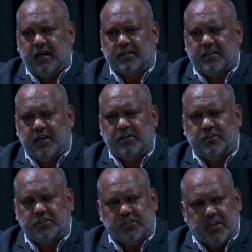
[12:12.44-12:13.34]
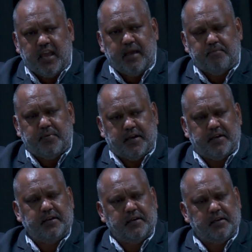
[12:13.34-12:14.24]
tend to
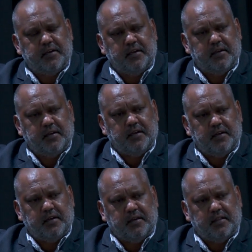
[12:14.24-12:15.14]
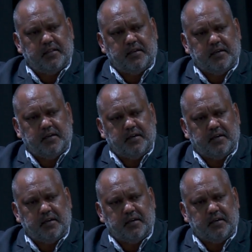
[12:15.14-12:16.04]
champion the
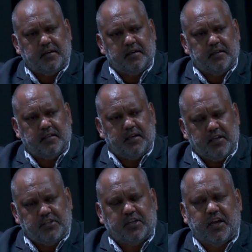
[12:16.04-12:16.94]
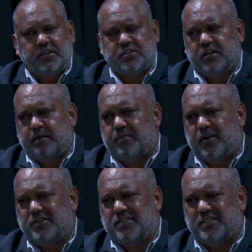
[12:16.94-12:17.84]
educational
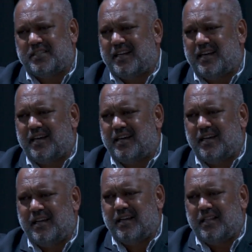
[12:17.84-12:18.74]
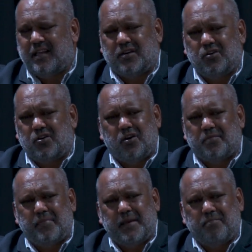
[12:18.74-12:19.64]
approaches that could
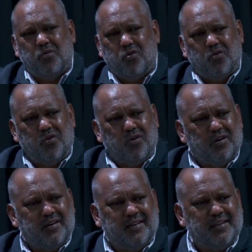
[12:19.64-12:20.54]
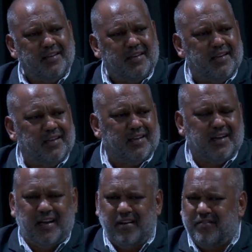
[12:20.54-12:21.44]
not be more
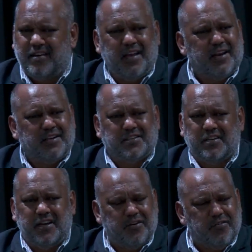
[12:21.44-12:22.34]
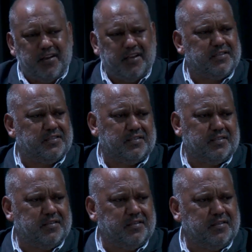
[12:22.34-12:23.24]
kind of deleterious
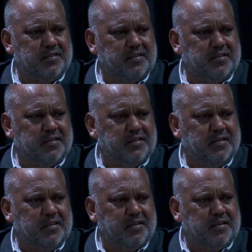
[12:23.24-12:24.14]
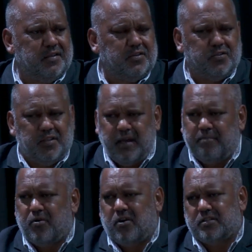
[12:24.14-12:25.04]
to their
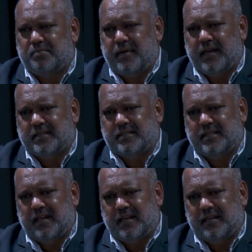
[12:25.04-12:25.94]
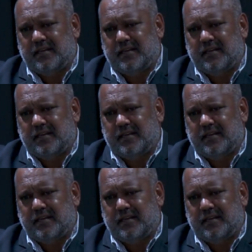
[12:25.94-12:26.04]
prospects than